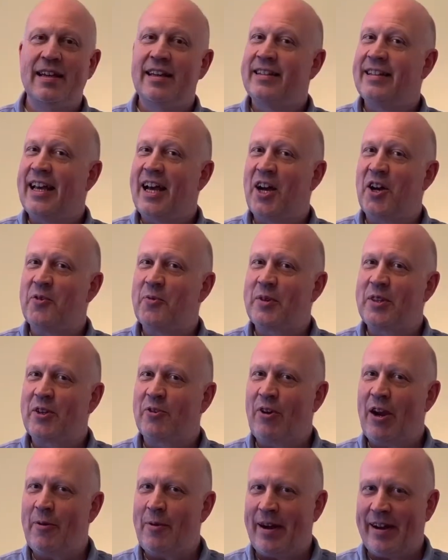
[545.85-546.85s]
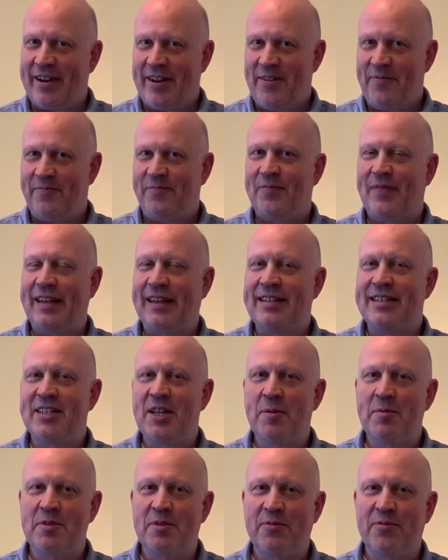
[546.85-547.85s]
Now, with the Grey Whacker, in
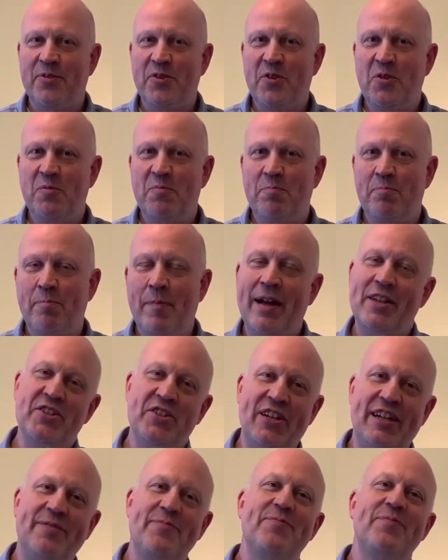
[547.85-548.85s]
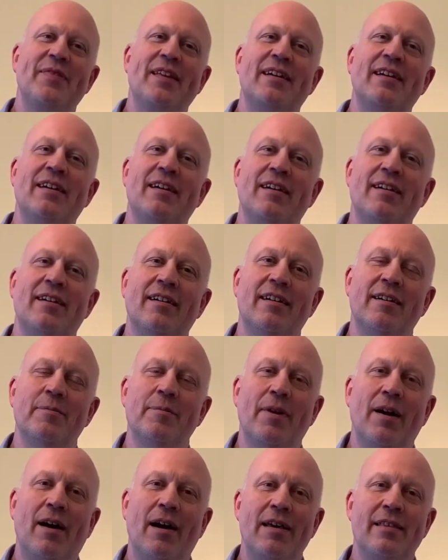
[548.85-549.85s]
terms of food matching,
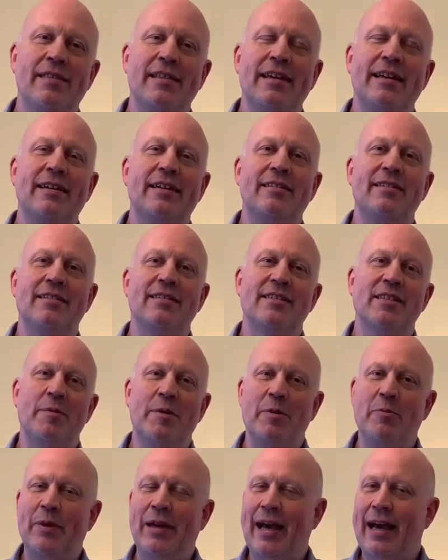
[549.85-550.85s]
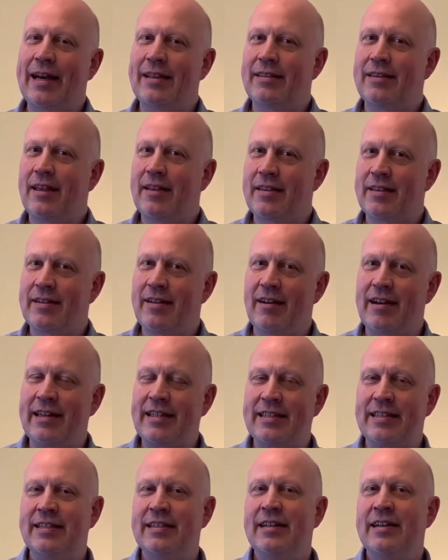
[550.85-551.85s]
I think that something we had the other night,
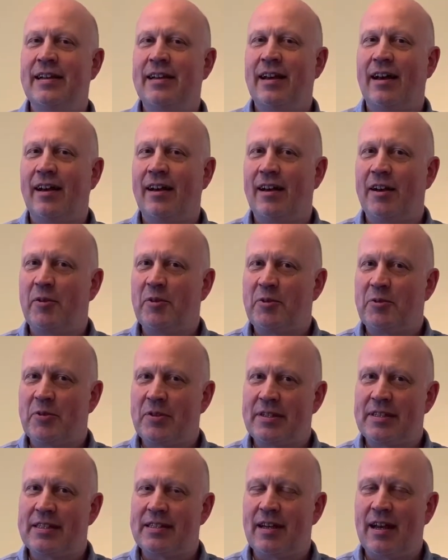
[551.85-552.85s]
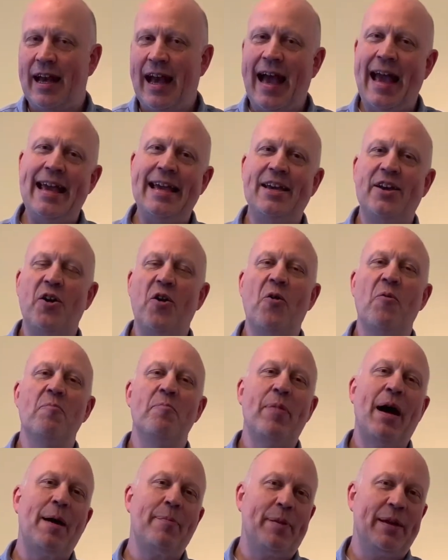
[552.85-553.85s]
which was hake en
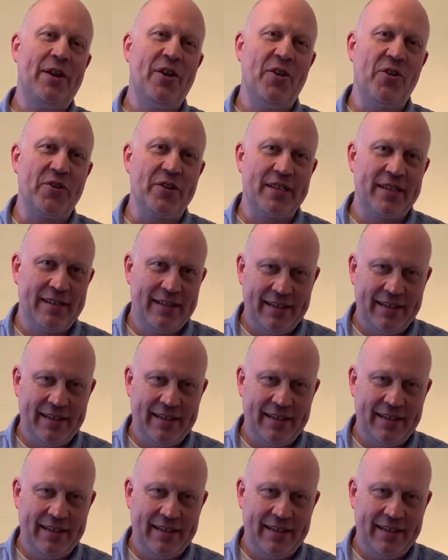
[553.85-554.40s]
papillote.